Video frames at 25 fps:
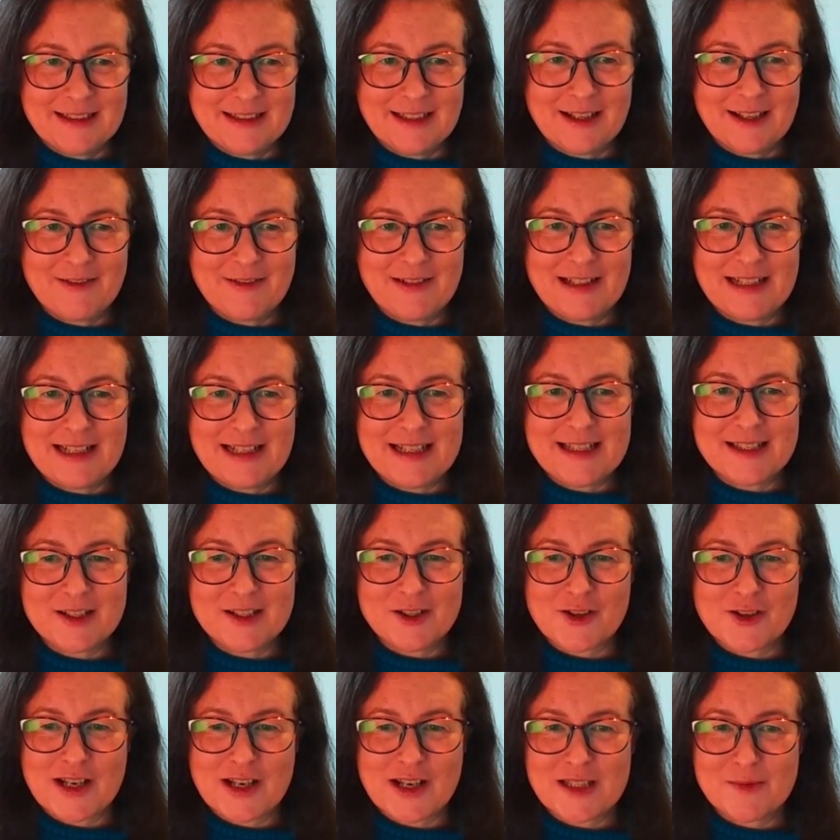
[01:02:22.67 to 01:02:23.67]
I release
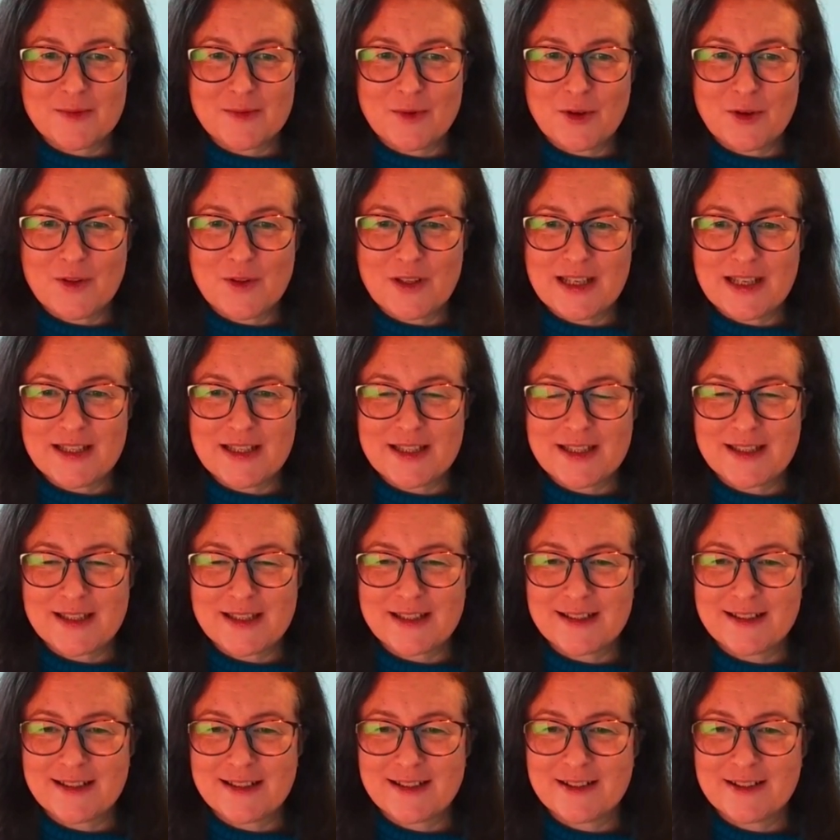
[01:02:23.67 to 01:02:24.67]
and transmute this
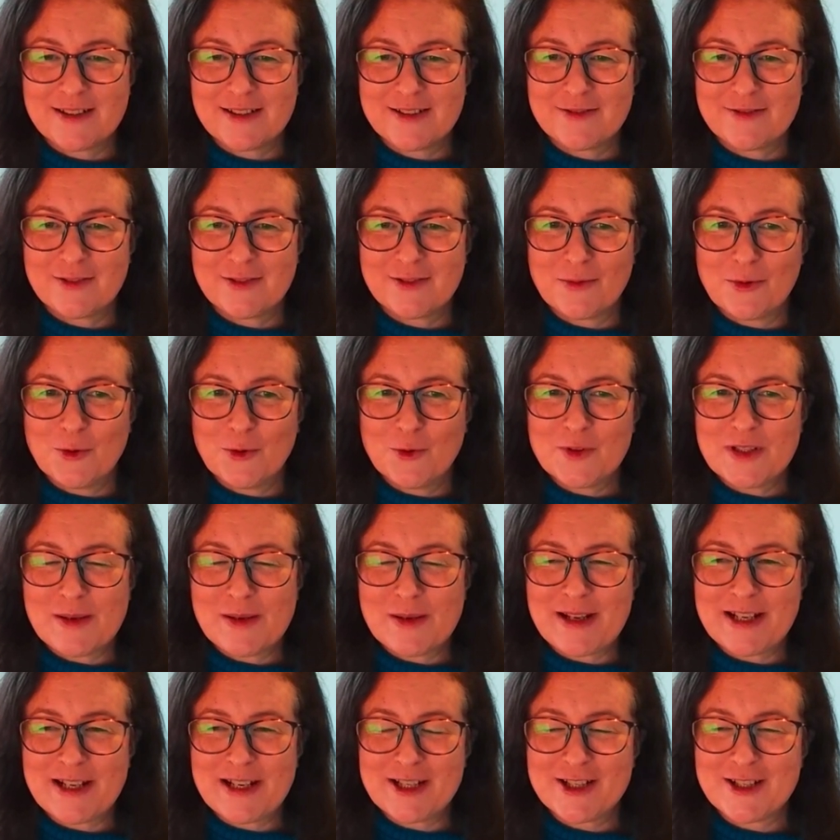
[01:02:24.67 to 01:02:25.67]
from all
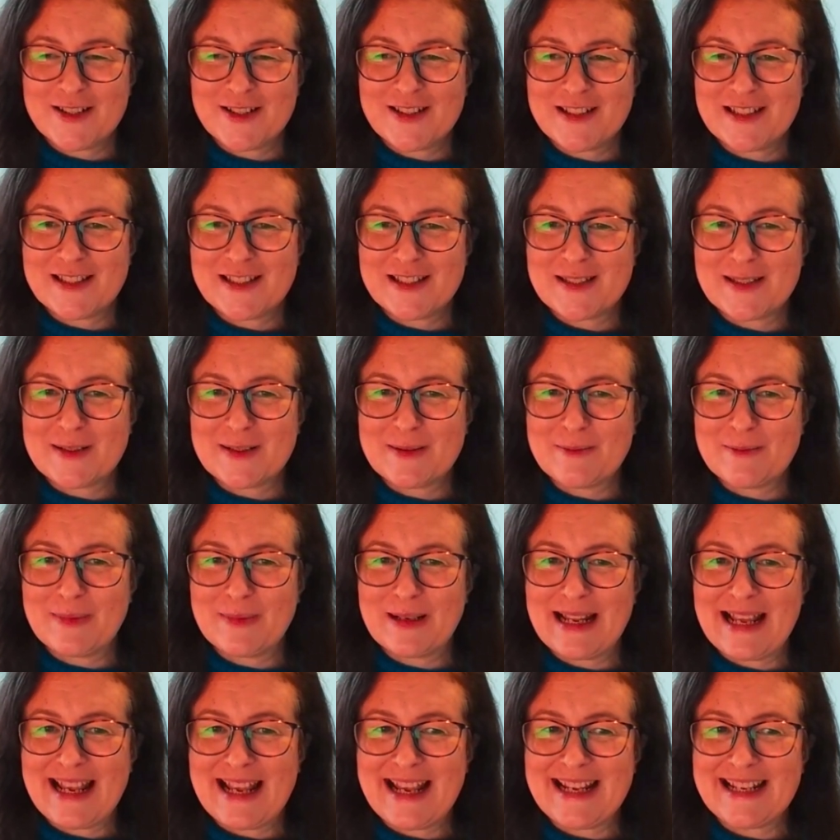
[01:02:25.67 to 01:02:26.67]
dimensions,
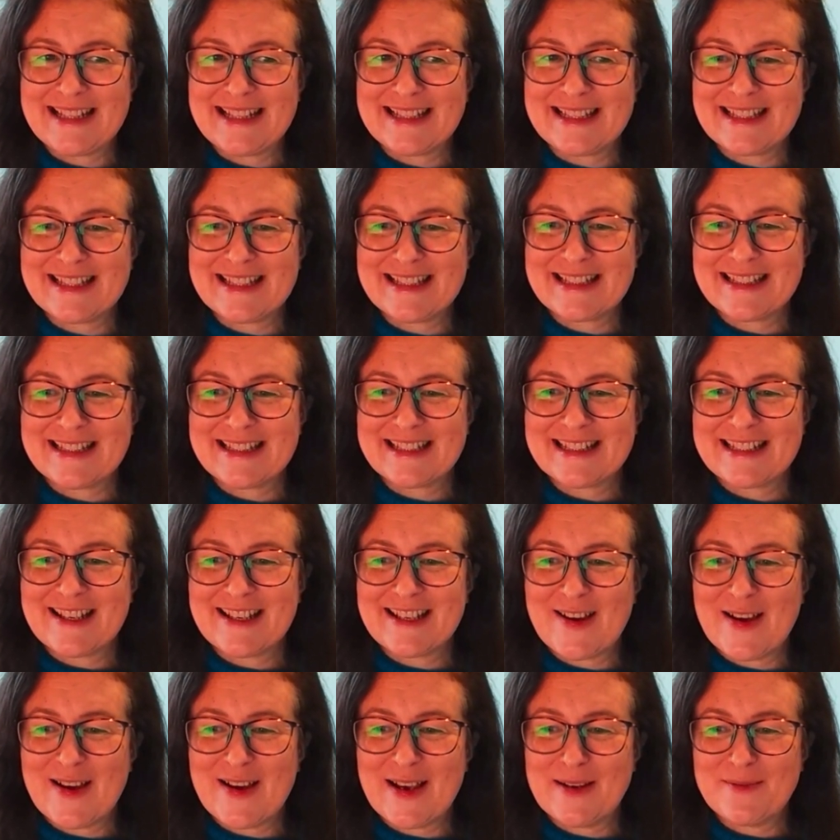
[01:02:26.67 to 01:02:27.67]
planes,
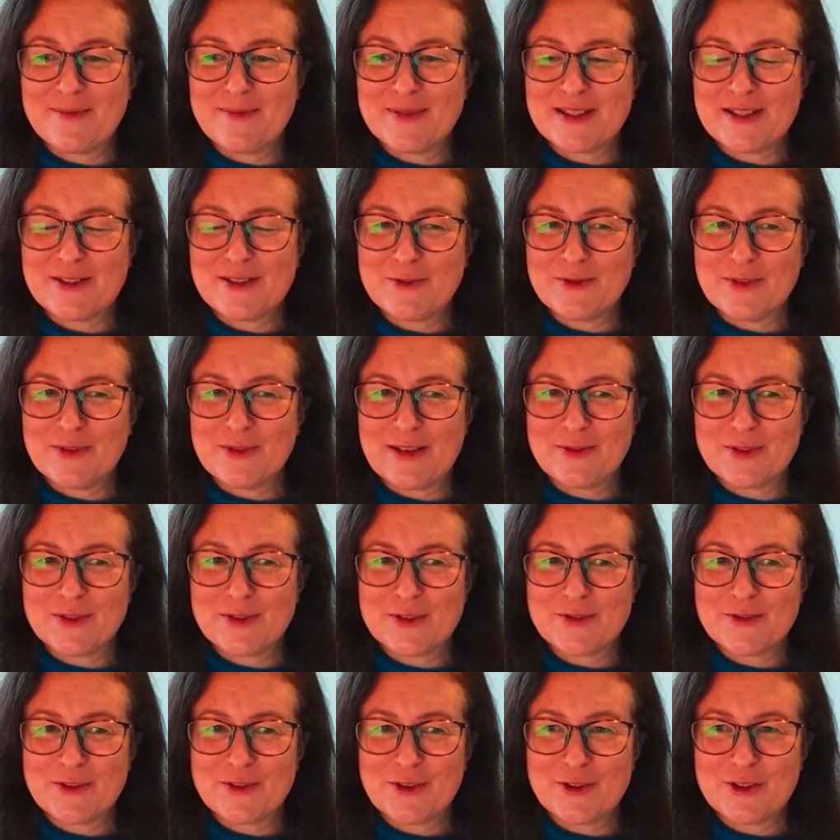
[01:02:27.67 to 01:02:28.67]
times and all
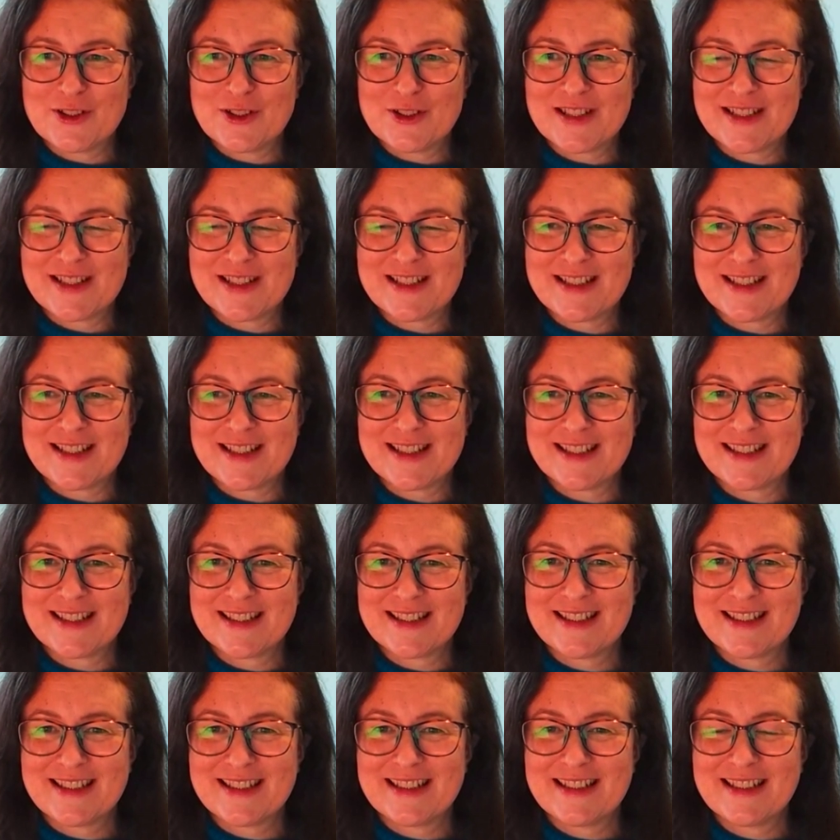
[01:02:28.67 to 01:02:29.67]
levels of consciousness.
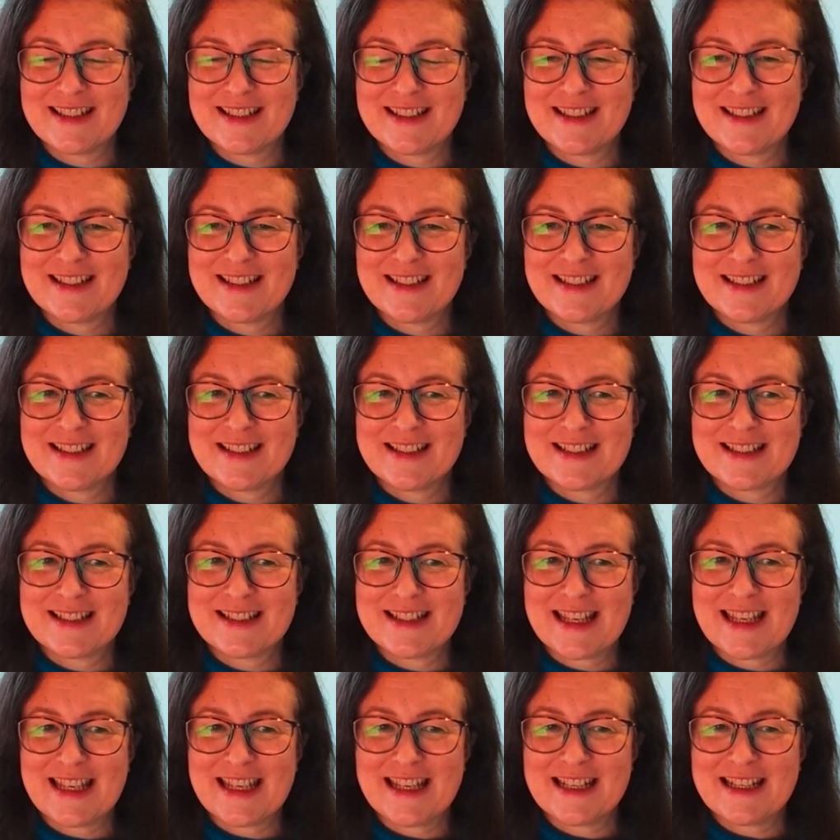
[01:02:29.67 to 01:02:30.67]

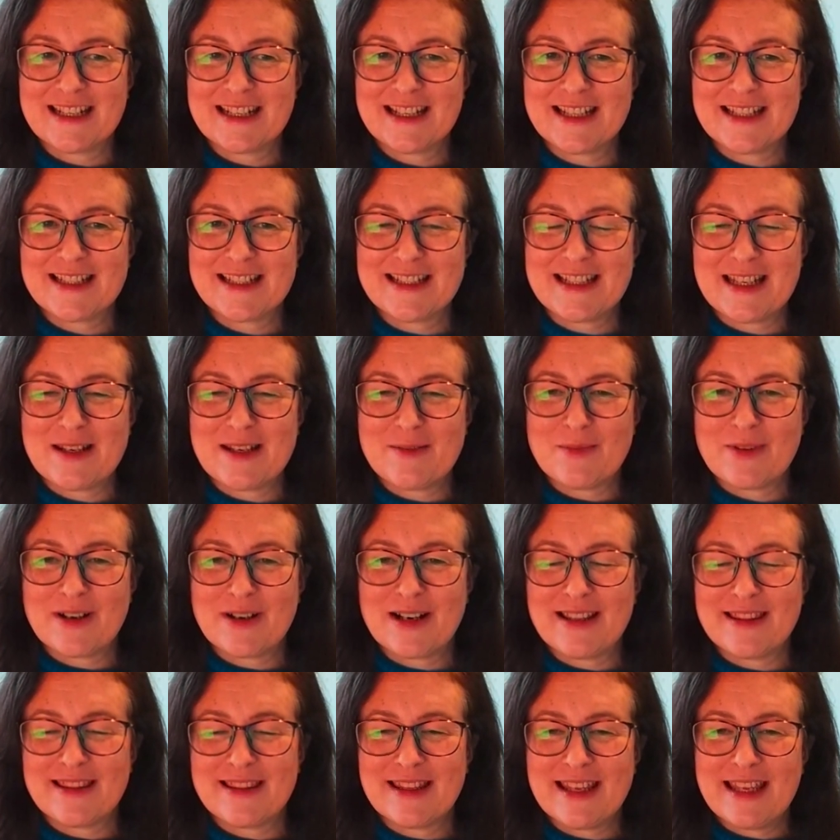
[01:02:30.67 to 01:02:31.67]
Taking a nice deep
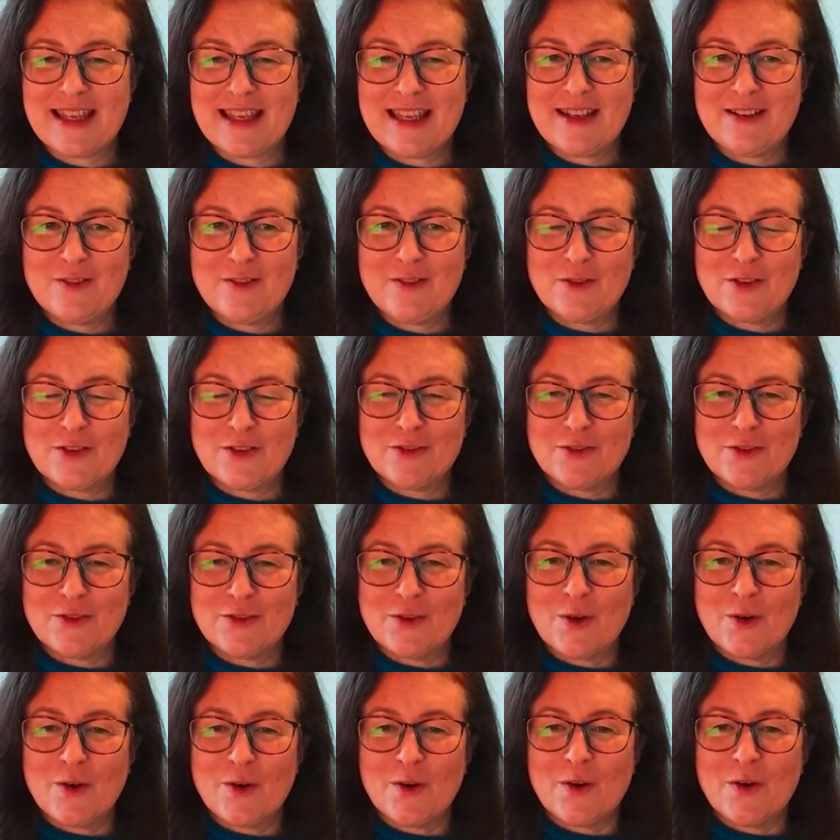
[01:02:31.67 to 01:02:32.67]
breath in for
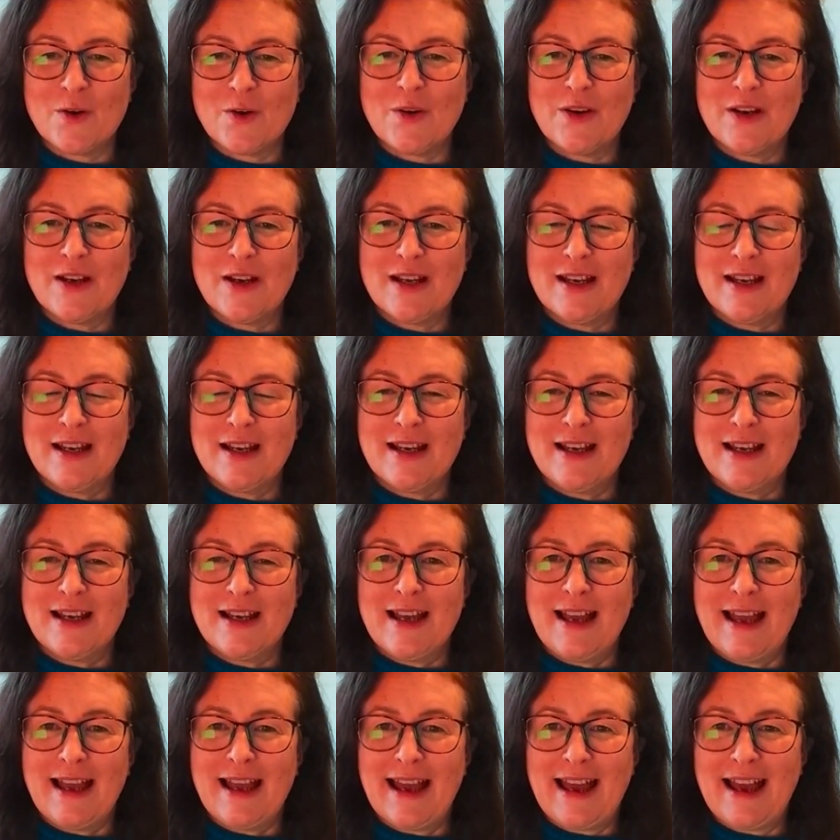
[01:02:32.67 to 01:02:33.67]
four,
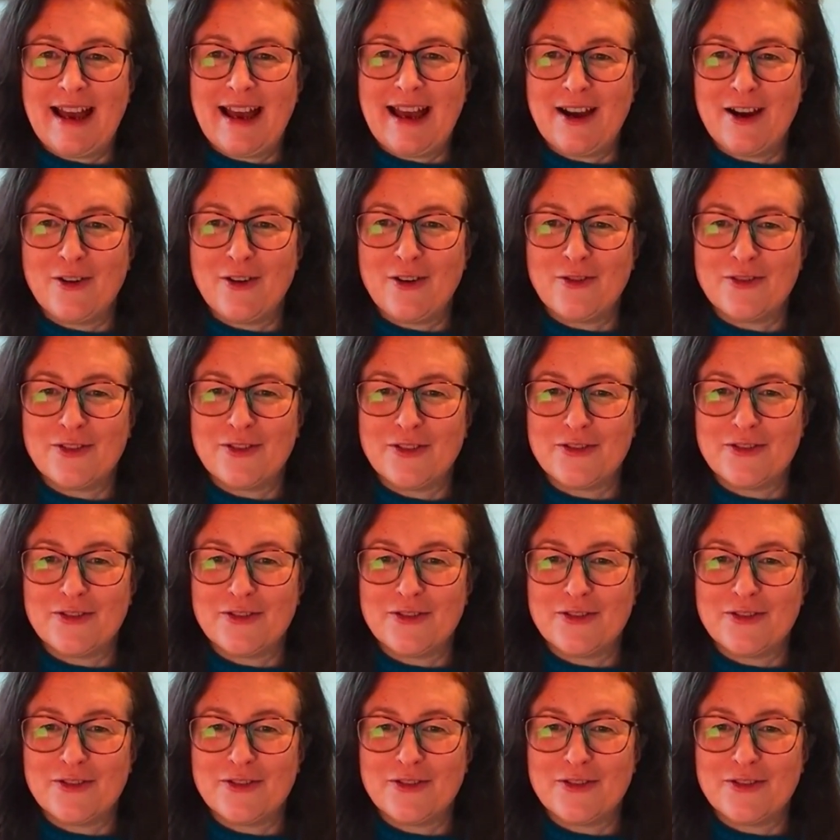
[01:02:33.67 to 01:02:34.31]
out for